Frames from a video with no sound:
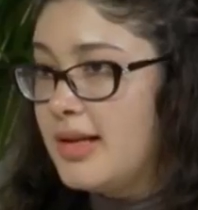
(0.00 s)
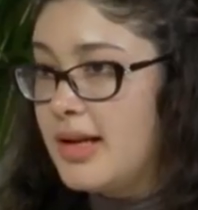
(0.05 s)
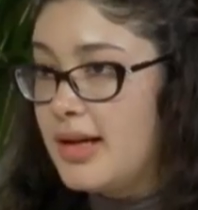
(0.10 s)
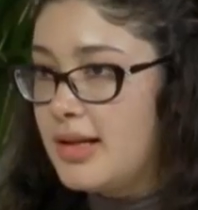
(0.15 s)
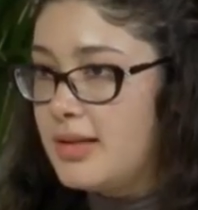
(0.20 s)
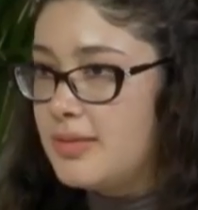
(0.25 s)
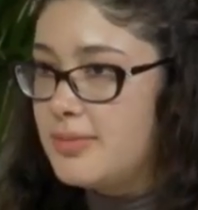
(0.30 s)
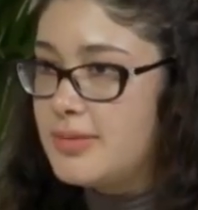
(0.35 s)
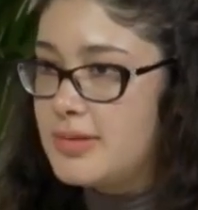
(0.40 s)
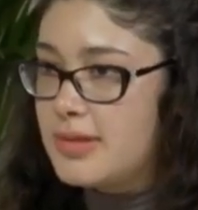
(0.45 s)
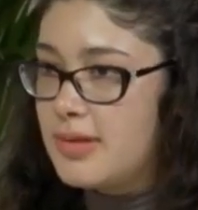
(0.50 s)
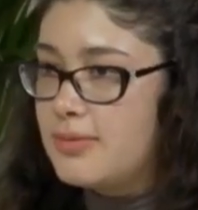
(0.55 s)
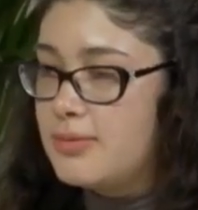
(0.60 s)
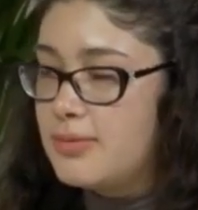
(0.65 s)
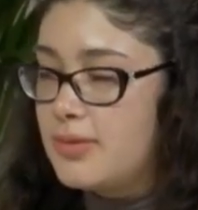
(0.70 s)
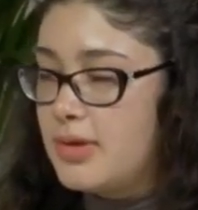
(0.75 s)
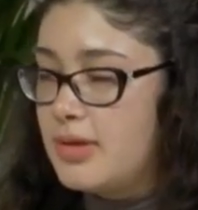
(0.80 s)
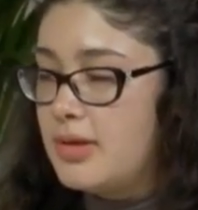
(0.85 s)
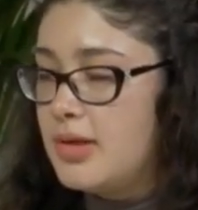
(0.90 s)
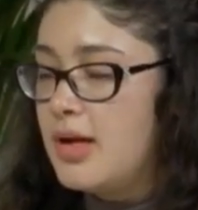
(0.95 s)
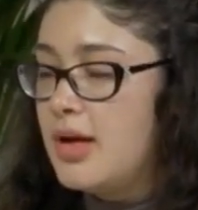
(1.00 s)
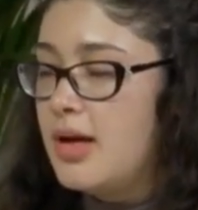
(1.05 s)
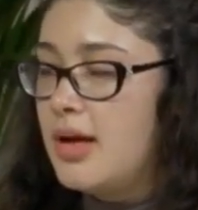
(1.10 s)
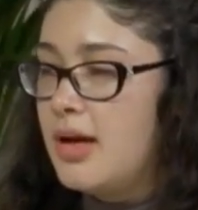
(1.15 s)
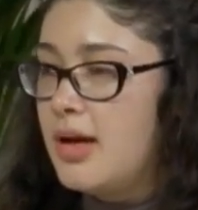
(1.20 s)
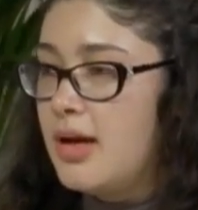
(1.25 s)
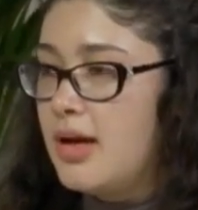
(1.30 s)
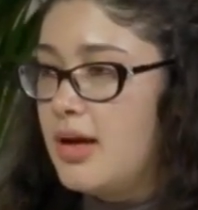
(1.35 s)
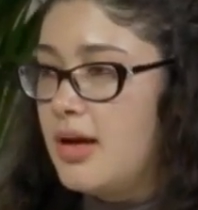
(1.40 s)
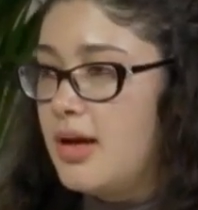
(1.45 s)
can help someone,
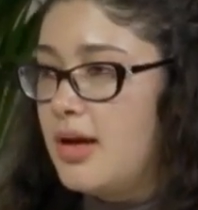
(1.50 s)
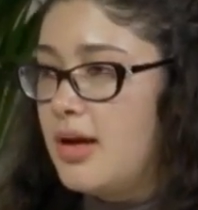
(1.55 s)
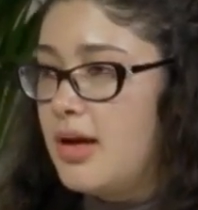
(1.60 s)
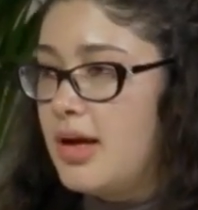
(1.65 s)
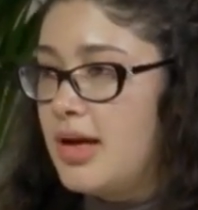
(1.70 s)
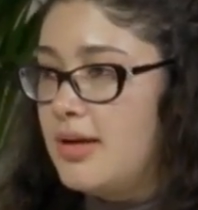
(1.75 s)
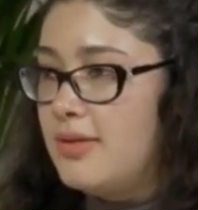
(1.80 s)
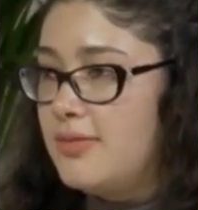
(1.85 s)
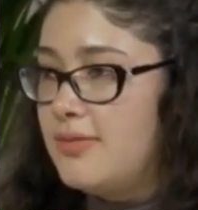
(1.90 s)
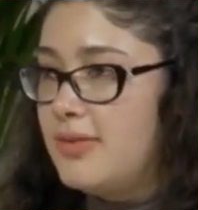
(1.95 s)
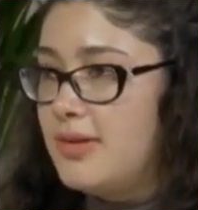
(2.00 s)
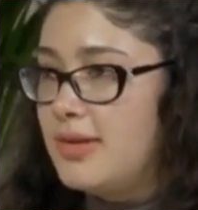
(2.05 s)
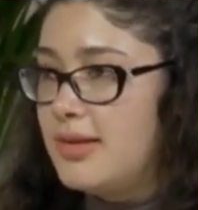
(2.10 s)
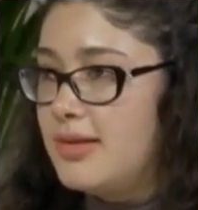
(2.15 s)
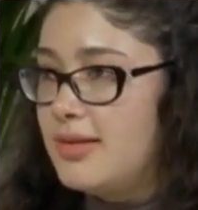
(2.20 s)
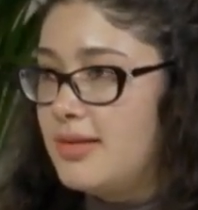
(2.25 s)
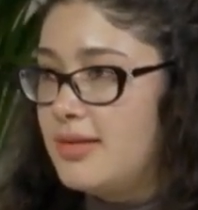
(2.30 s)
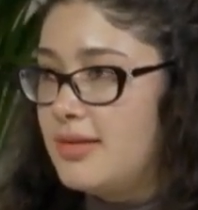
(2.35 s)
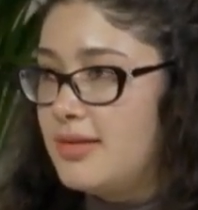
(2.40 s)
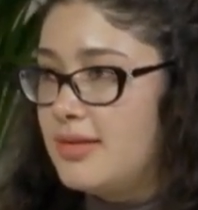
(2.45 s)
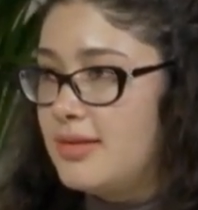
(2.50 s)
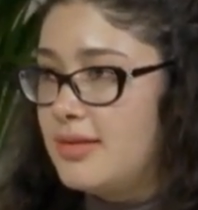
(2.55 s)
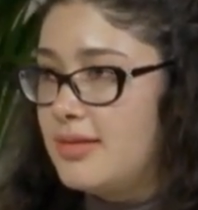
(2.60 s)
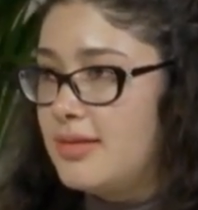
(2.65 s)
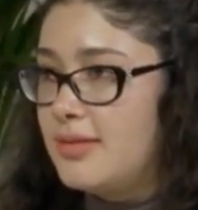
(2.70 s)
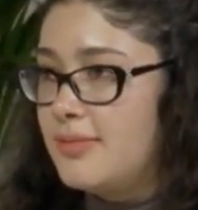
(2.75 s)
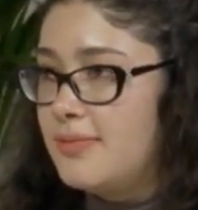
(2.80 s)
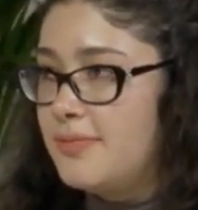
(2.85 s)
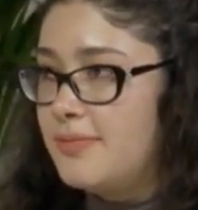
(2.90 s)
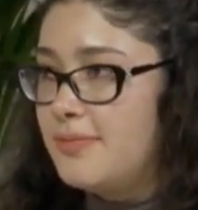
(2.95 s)
I feel
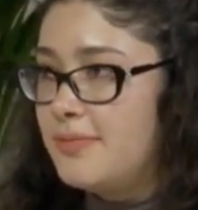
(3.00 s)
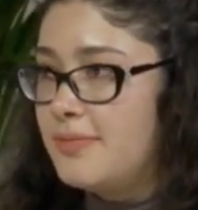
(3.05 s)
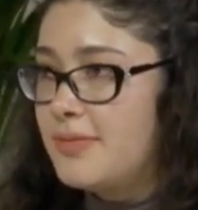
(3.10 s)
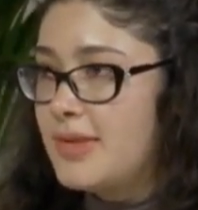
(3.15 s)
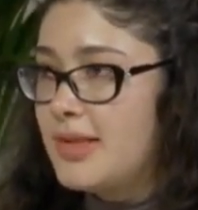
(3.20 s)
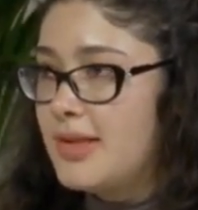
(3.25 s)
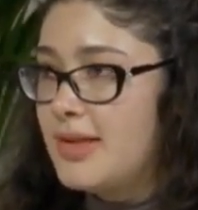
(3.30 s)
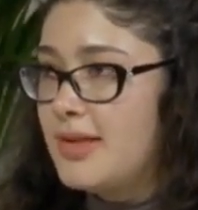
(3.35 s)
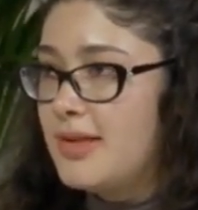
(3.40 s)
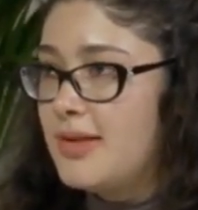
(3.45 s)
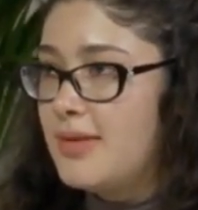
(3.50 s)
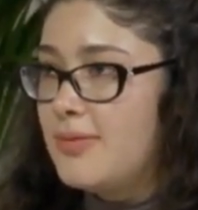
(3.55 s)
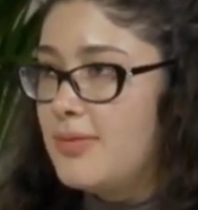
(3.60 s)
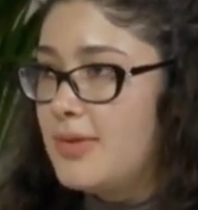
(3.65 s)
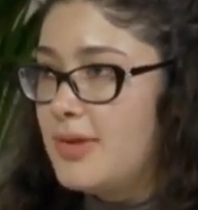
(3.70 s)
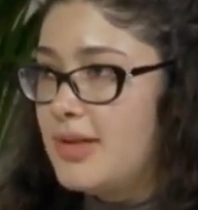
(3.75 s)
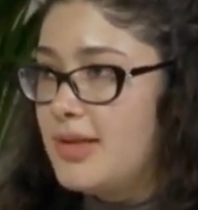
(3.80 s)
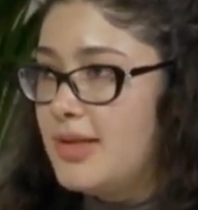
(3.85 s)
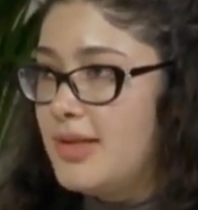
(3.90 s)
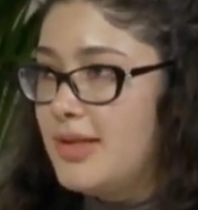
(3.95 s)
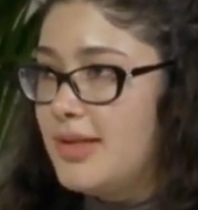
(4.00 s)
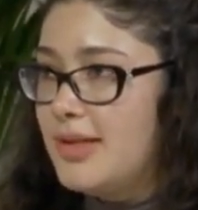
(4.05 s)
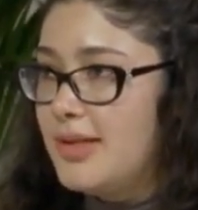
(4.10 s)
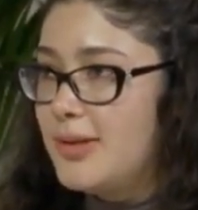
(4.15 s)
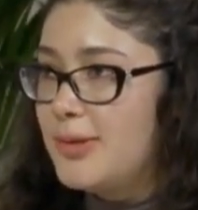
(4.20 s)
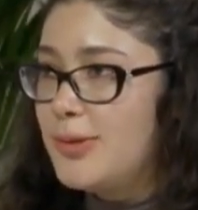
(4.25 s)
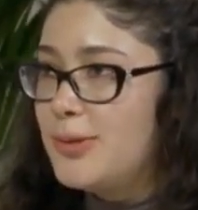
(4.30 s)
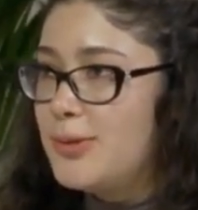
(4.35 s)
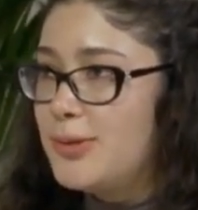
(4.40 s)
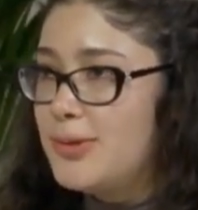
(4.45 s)

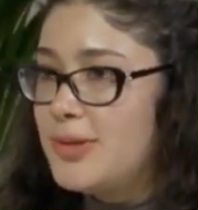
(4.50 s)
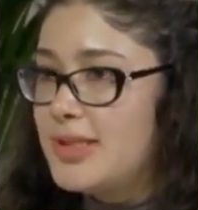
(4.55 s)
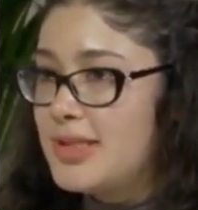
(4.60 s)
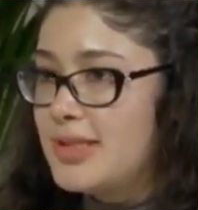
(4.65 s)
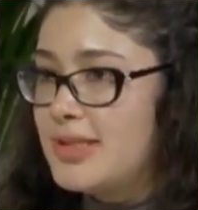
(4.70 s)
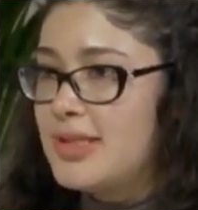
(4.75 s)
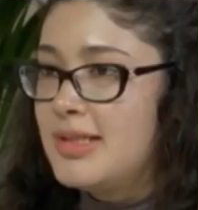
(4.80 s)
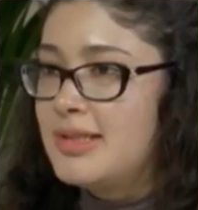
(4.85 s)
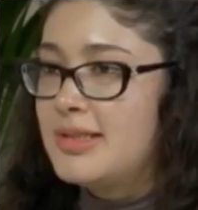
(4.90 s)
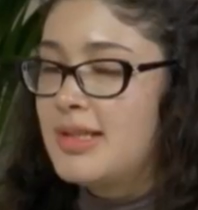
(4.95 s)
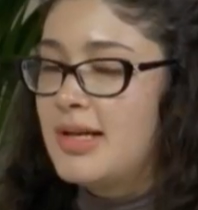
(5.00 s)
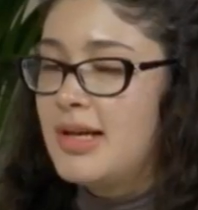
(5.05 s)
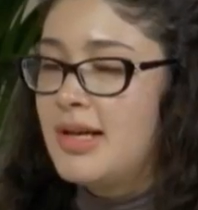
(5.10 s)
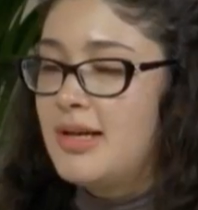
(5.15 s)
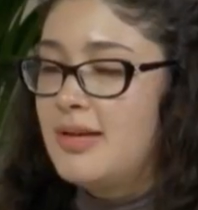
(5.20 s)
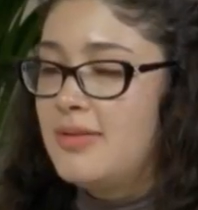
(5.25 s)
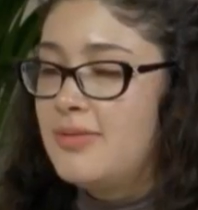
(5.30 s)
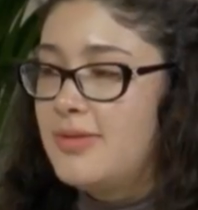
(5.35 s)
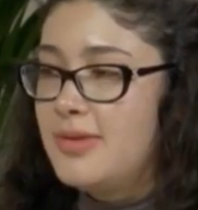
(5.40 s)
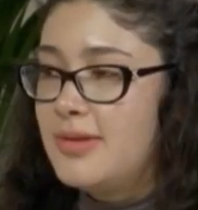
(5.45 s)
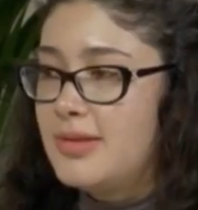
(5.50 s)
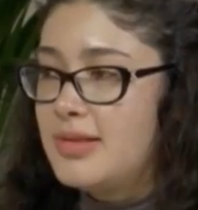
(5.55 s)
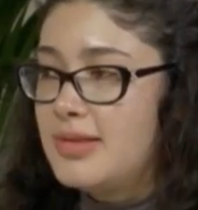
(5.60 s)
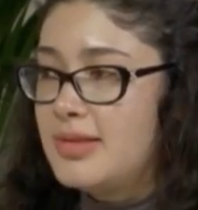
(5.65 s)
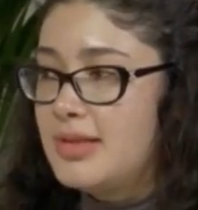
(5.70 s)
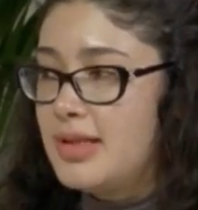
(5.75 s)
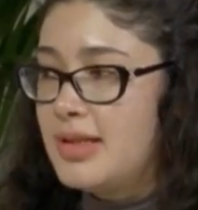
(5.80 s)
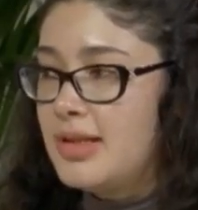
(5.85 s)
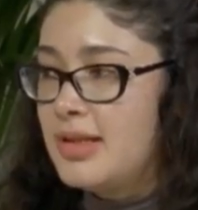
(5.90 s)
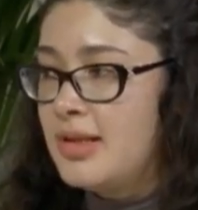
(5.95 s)
very good that I
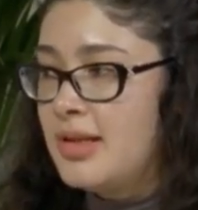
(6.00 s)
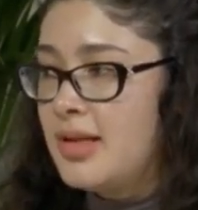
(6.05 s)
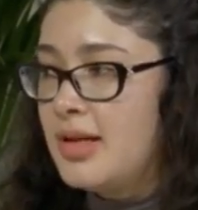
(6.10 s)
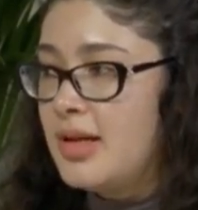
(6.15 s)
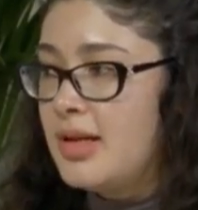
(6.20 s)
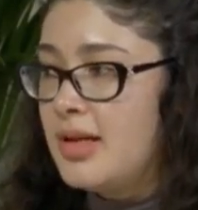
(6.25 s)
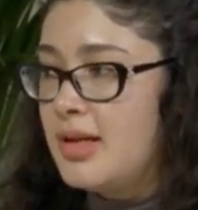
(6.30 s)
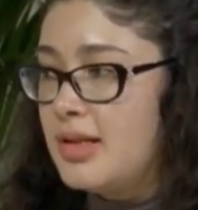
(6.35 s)
feel